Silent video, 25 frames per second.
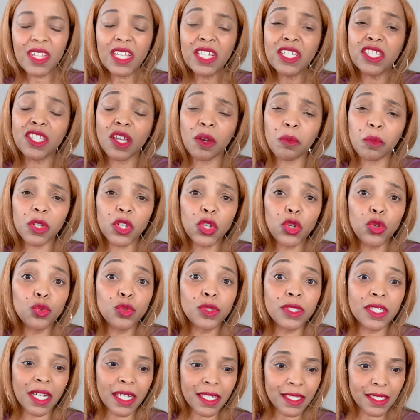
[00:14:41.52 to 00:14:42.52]
someone who
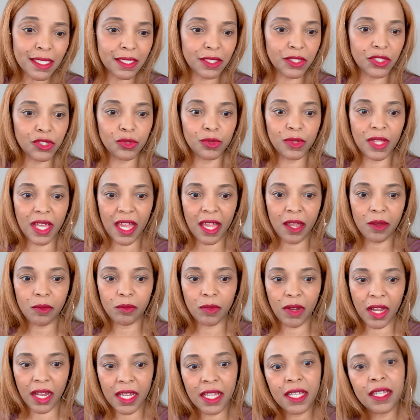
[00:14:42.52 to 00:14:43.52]
doesn't do that,
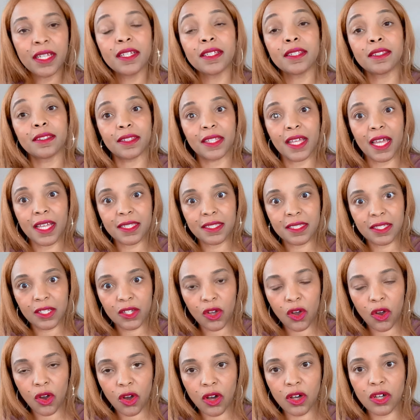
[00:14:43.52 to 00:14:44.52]
right, that's a
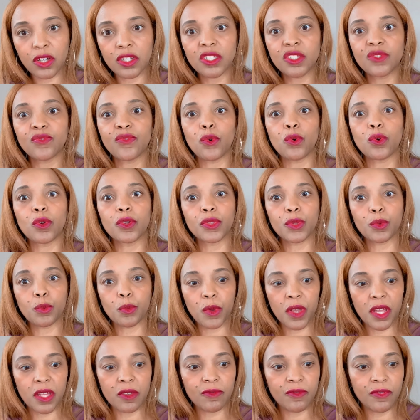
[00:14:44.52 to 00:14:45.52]
cause for the
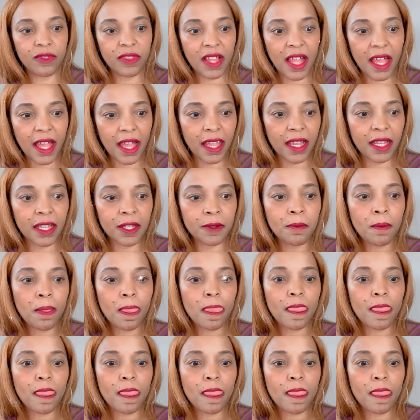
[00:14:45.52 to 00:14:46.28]
red flag.